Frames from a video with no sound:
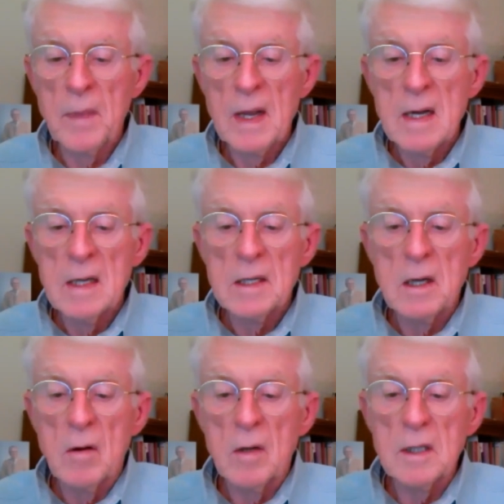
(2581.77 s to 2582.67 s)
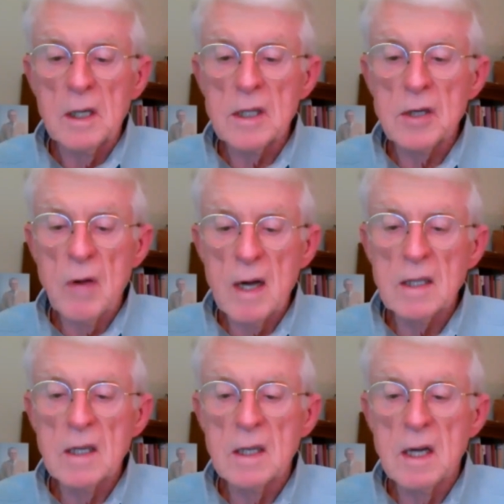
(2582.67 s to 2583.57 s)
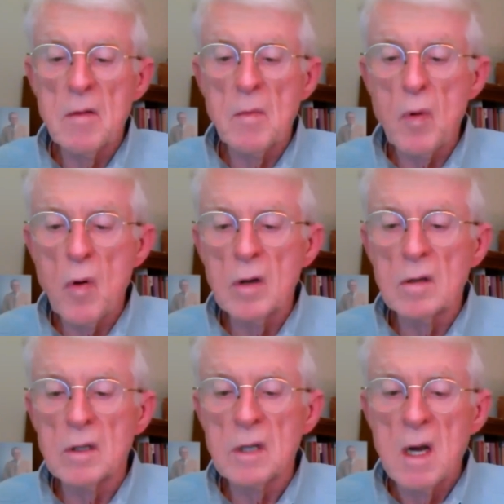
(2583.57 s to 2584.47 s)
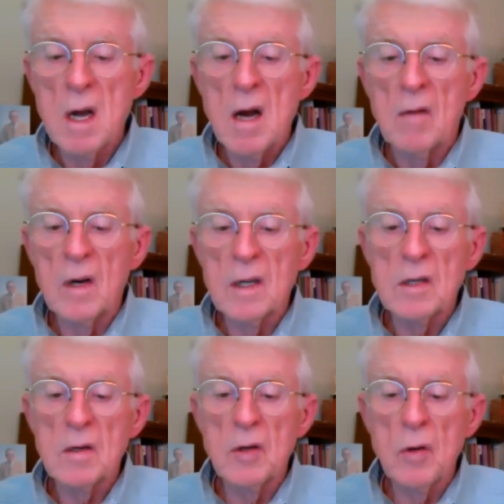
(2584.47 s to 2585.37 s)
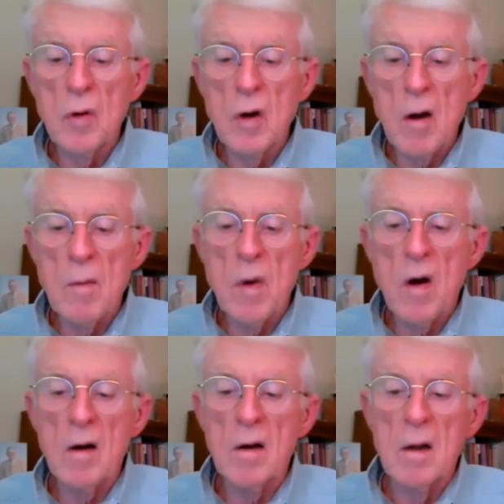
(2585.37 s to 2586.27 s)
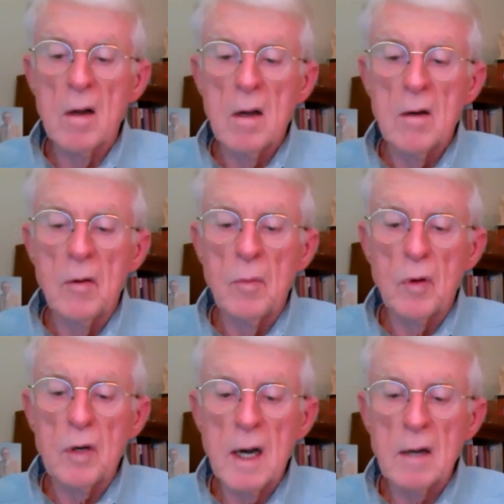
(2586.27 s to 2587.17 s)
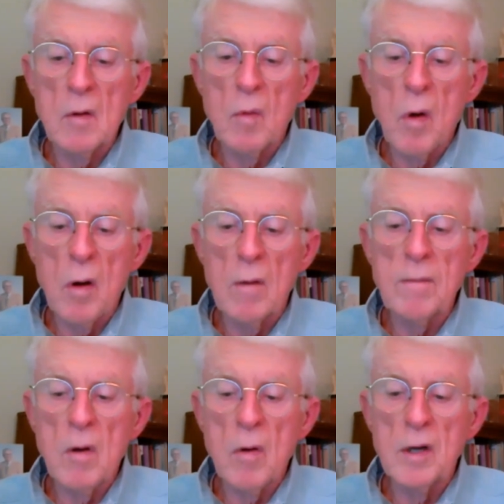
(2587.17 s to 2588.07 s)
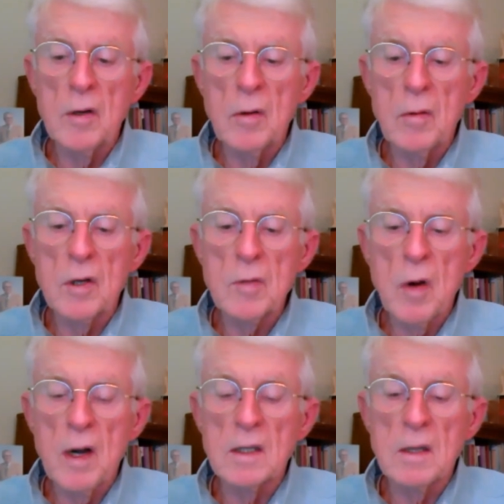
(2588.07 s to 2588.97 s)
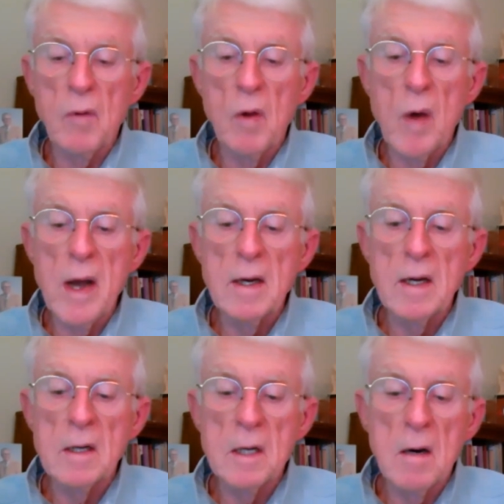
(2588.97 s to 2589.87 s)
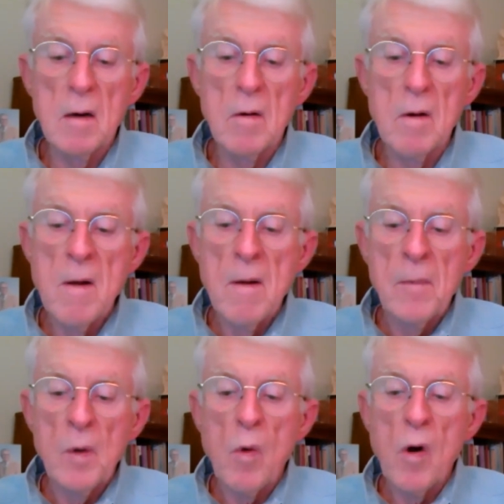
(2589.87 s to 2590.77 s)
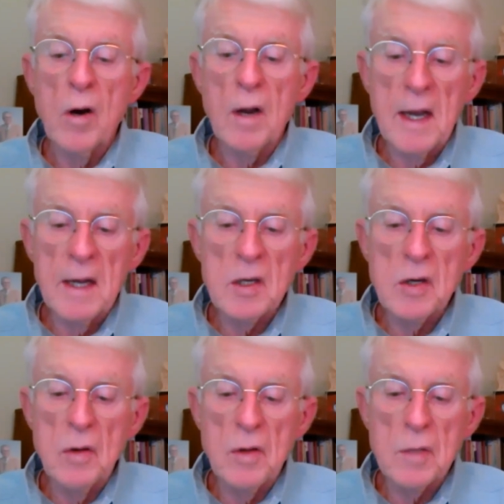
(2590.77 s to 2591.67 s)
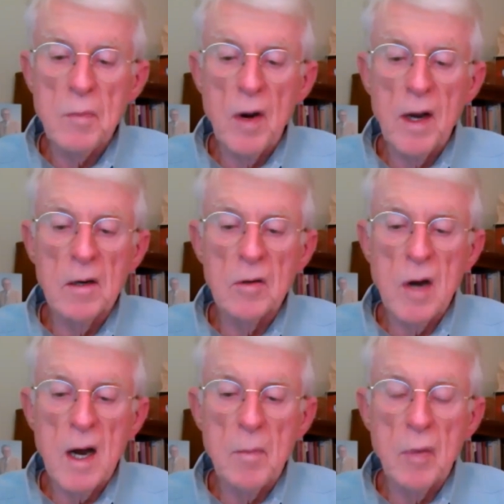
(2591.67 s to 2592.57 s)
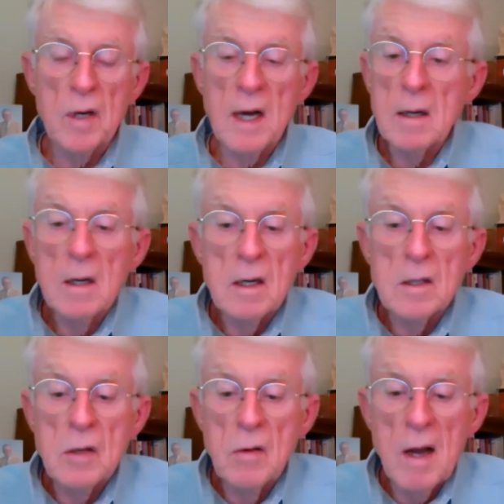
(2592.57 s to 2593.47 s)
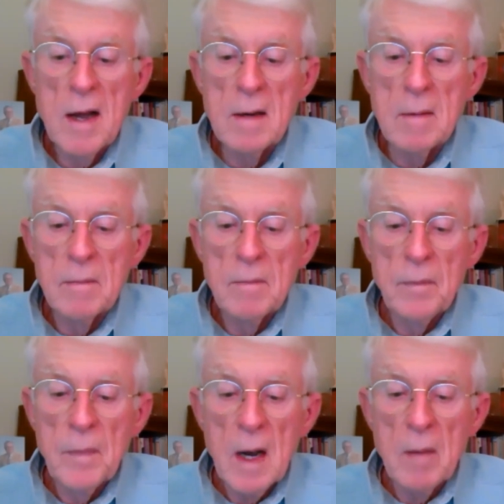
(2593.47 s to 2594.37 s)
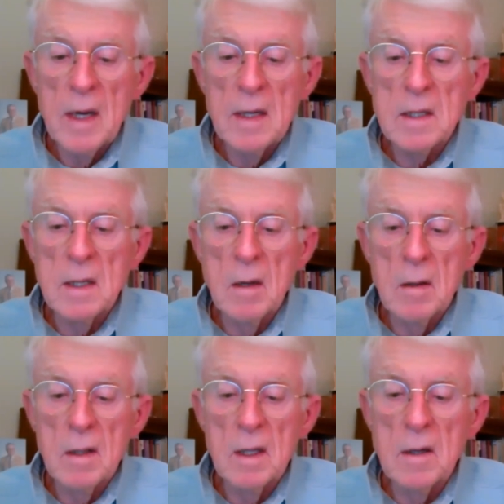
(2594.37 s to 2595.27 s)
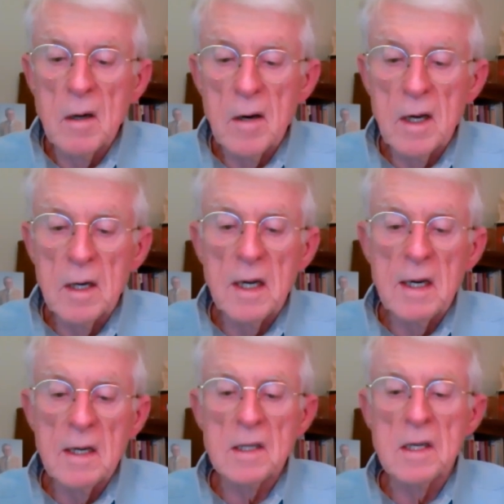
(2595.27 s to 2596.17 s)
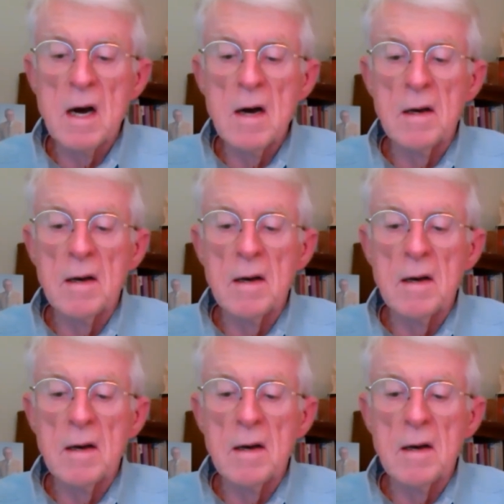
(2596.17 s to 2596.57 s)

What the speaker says: So it just stresses the importance of us doing our part to protect the water flowing to the springs. If we wait until the water gets to the spring to try to protect it, it's too late. I mean, it's the dirty deed is done.